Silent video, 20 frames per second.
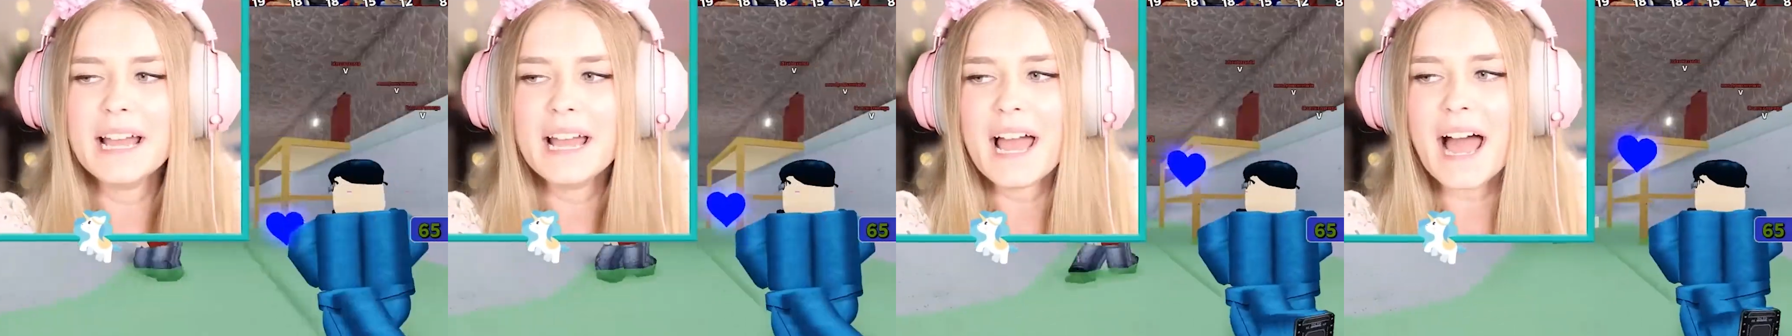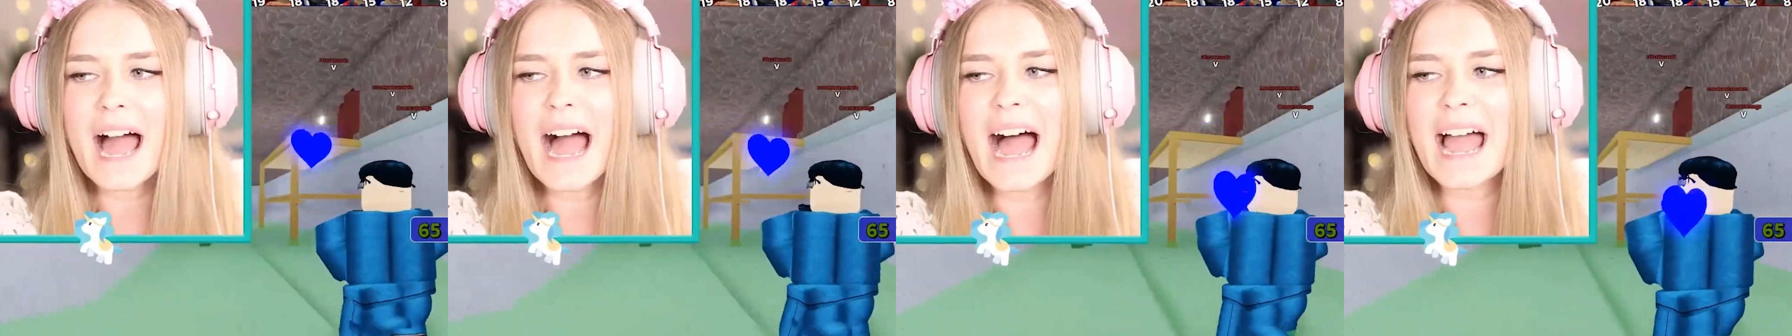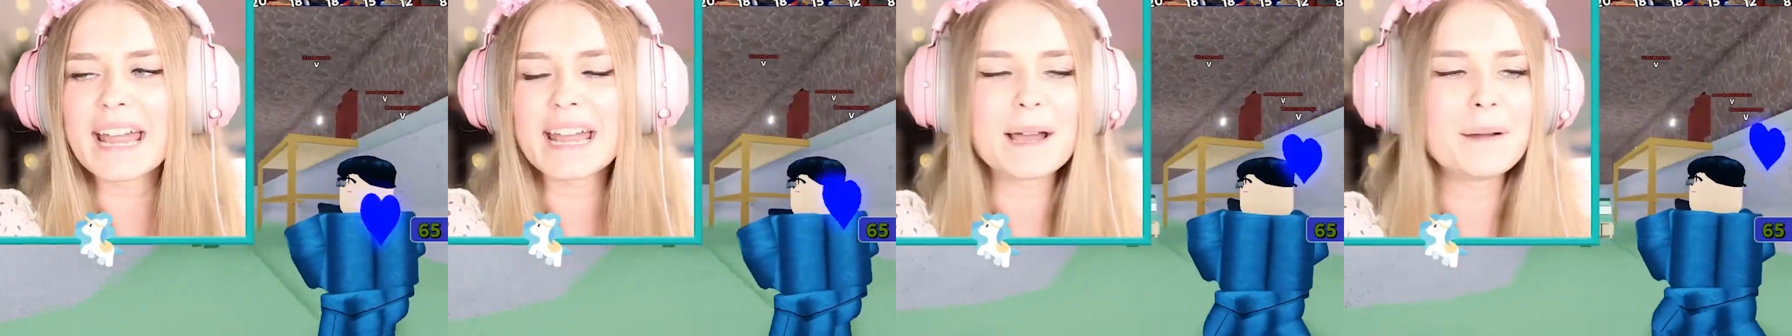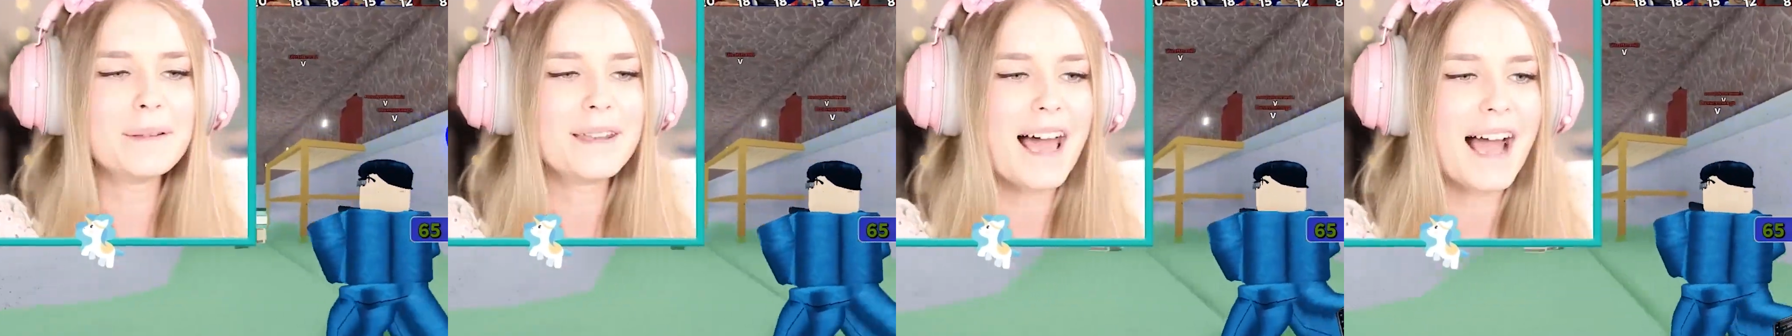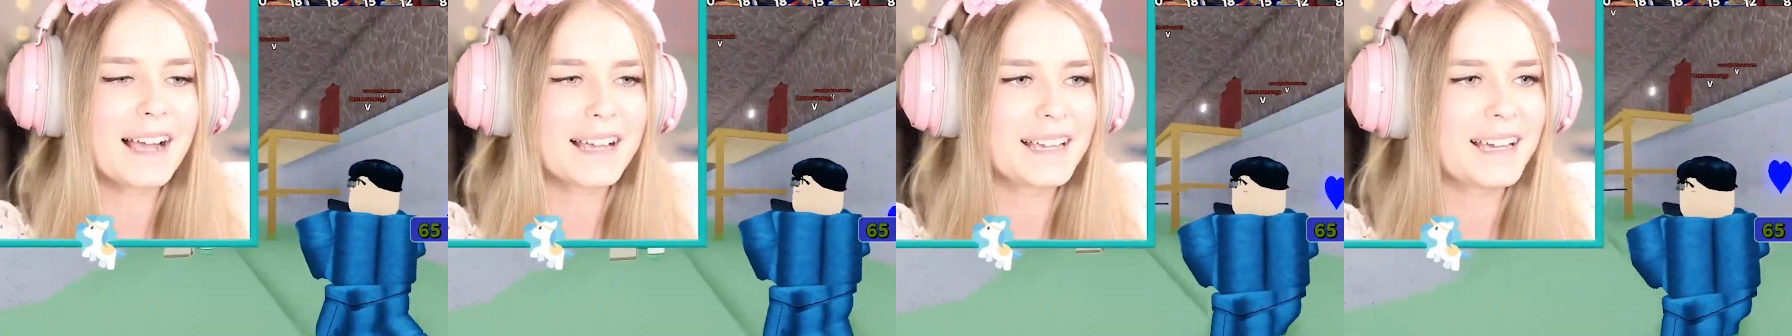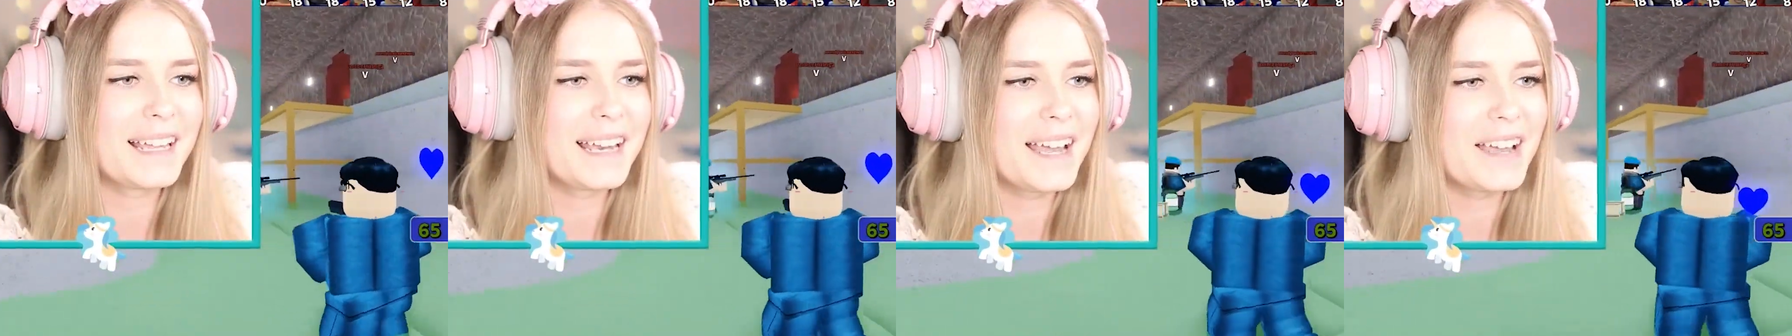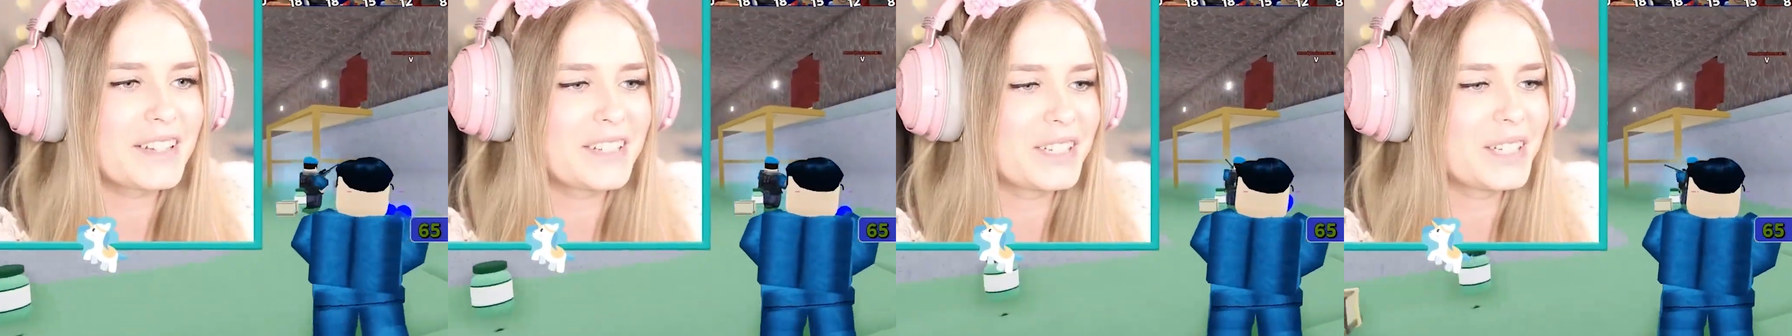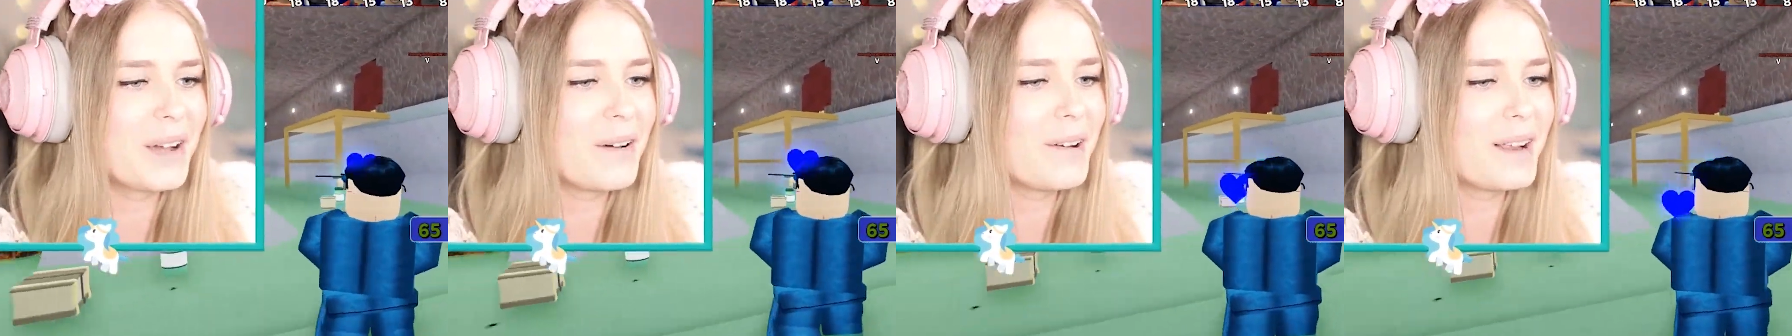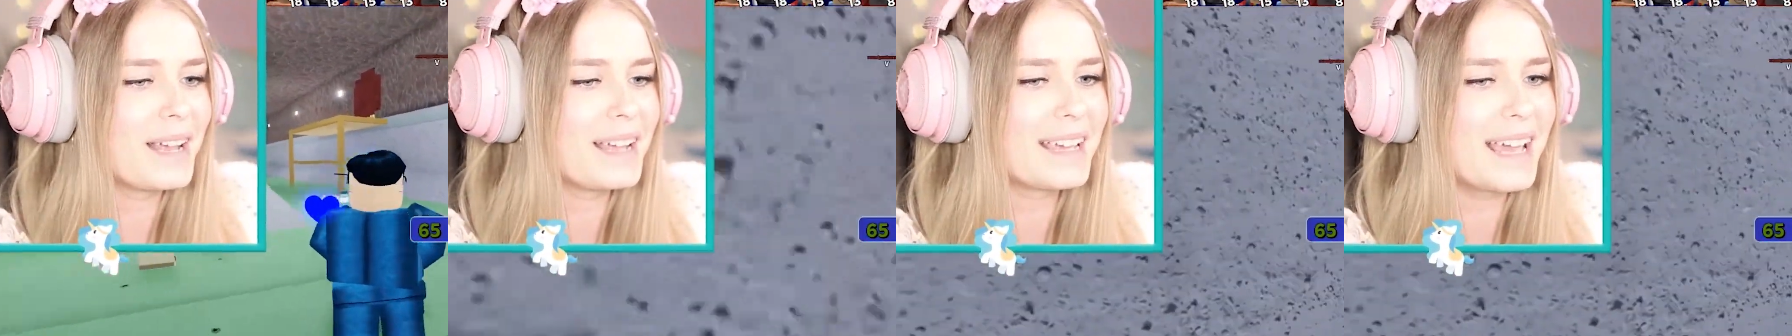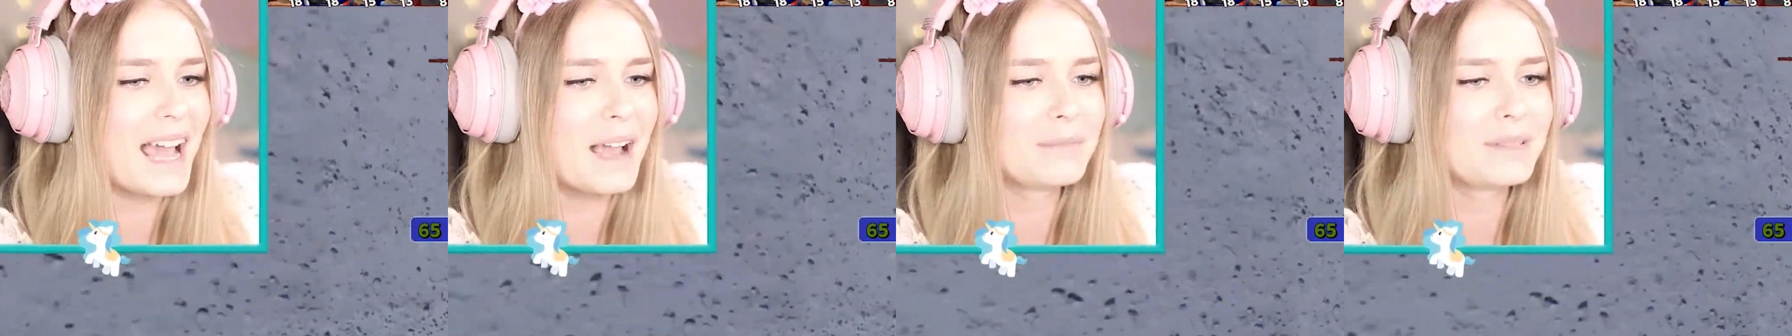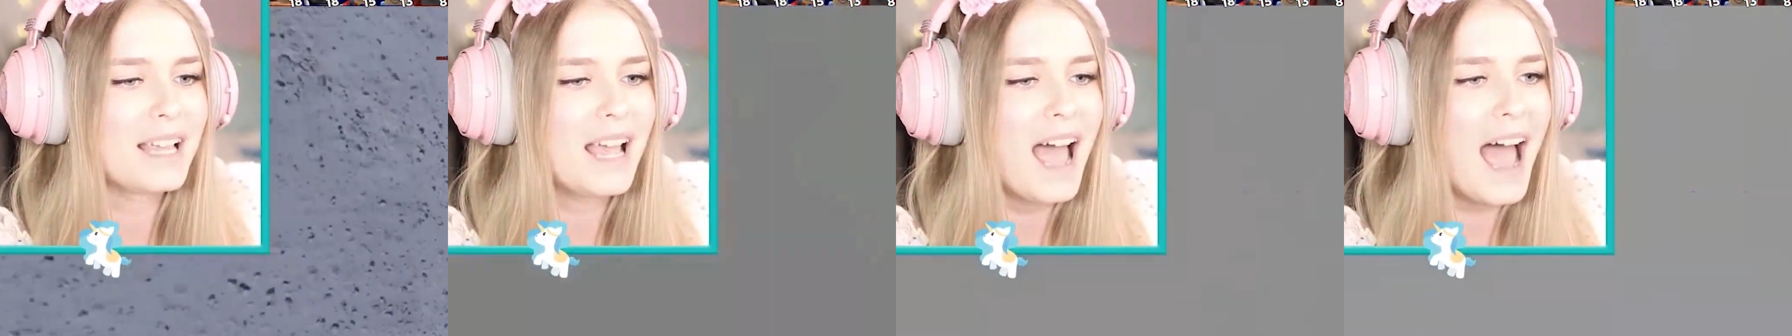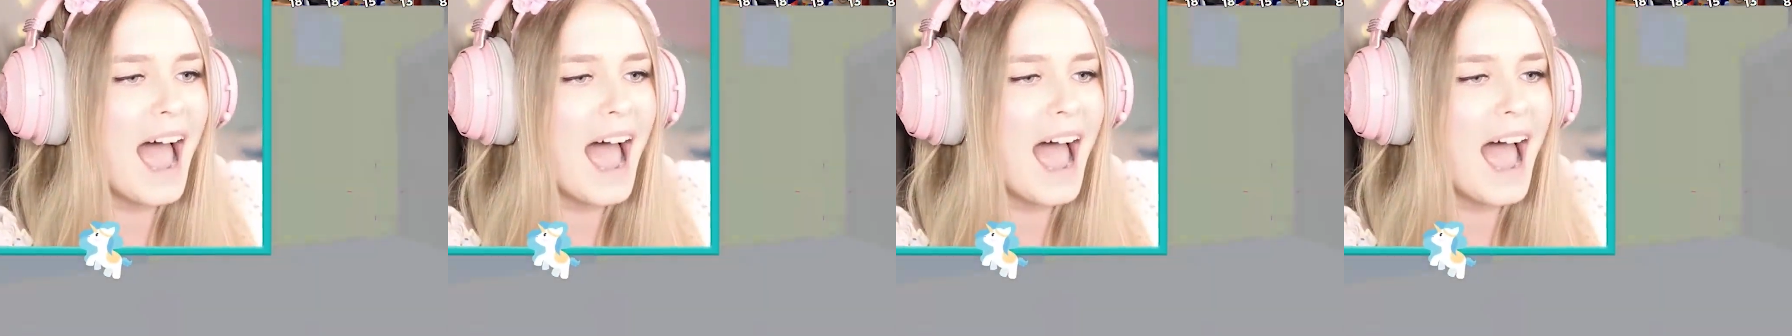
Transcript: almost all of her videos feature her,